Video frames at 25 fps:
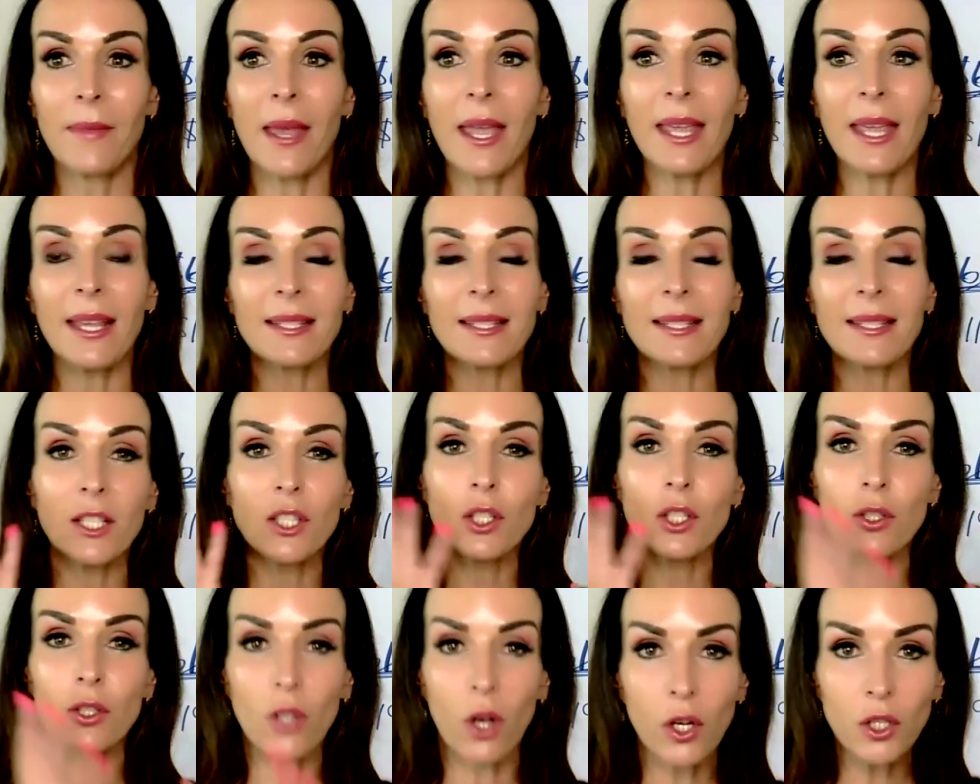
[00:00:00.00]
There is
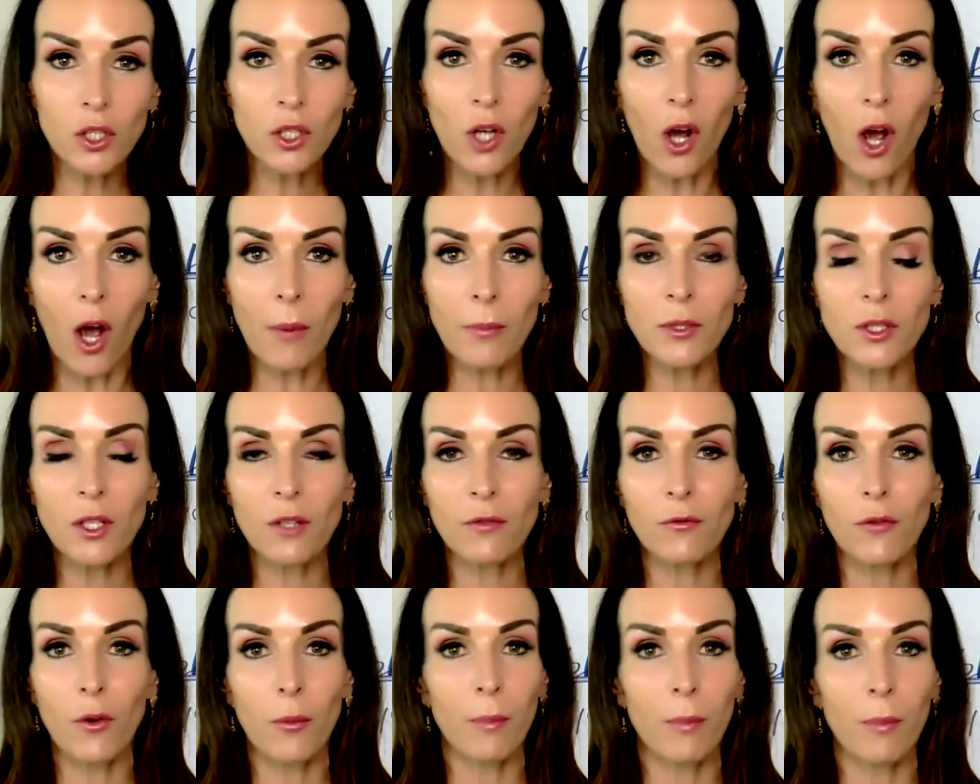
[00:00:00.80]
a starter
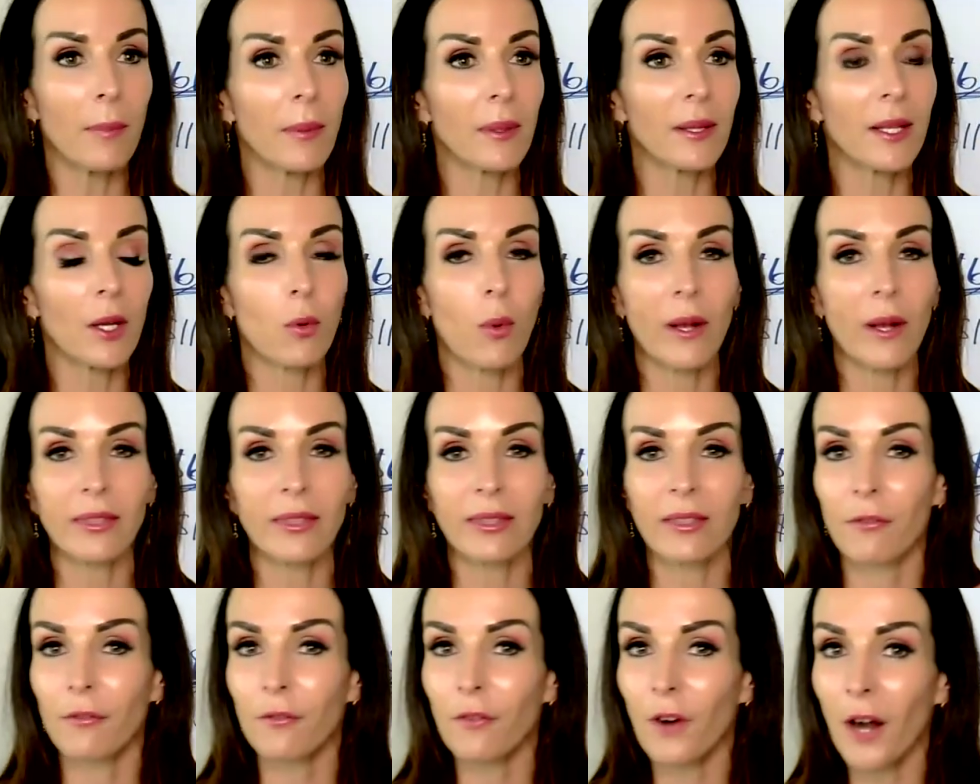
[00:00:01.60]
option for people that
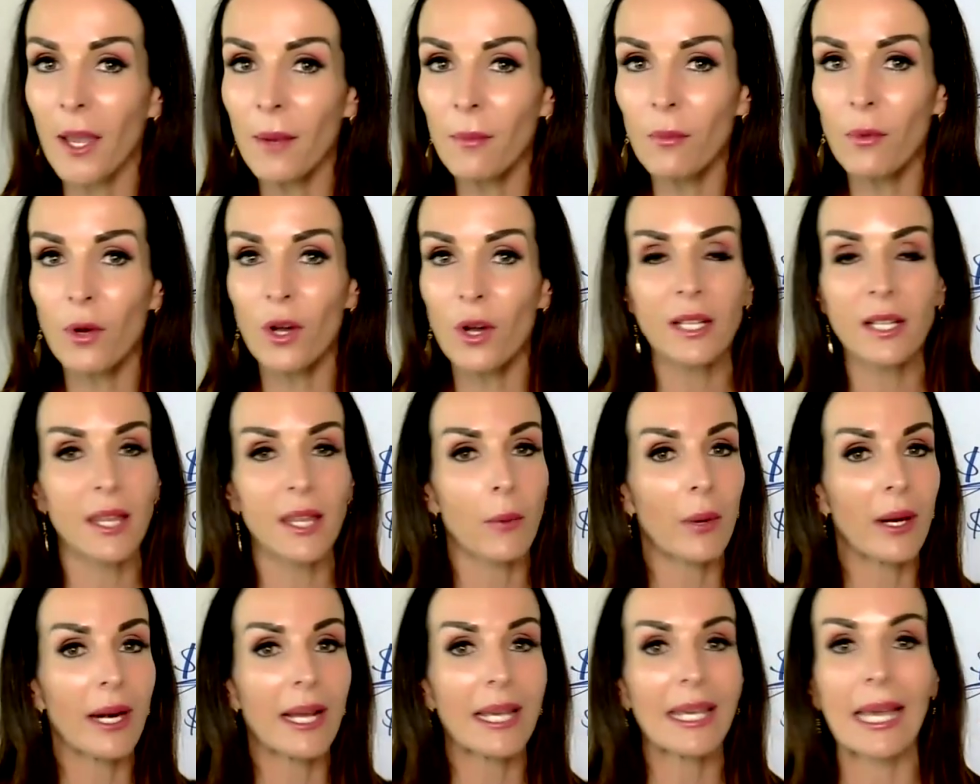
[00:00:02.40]
want the framework,
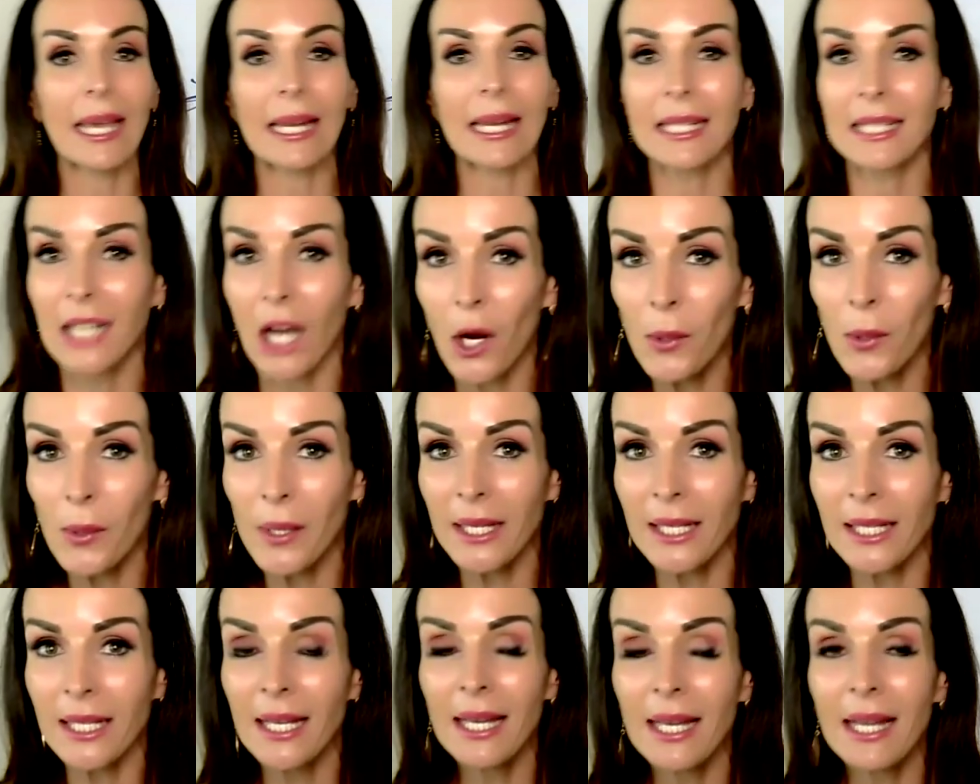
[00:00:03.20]
they want to get
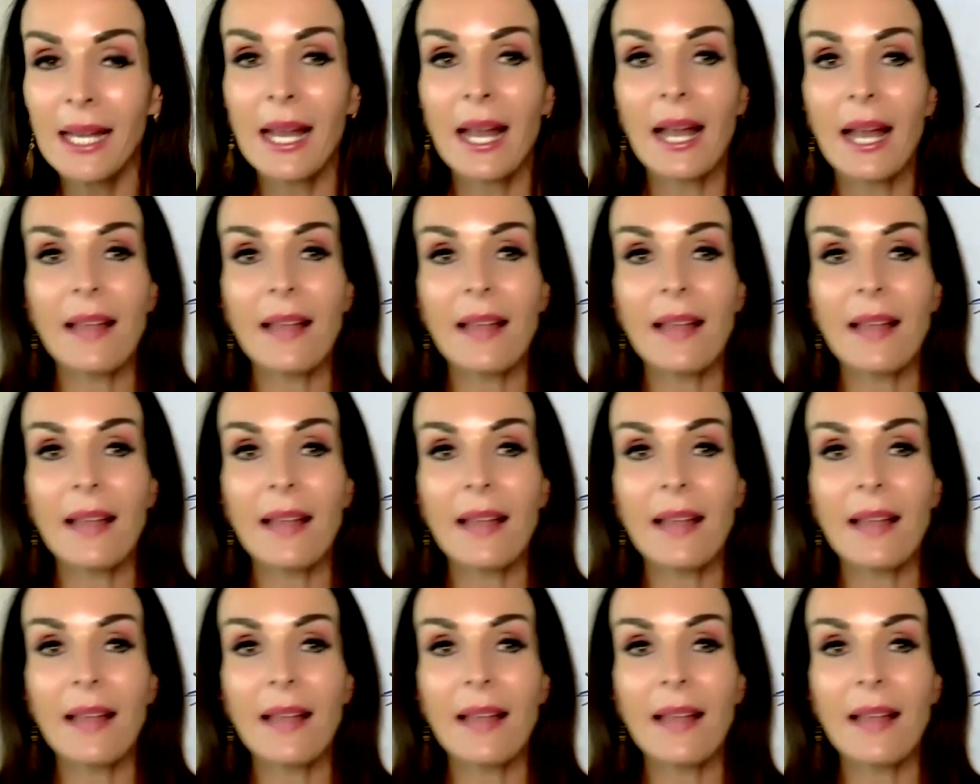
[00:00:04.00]
going.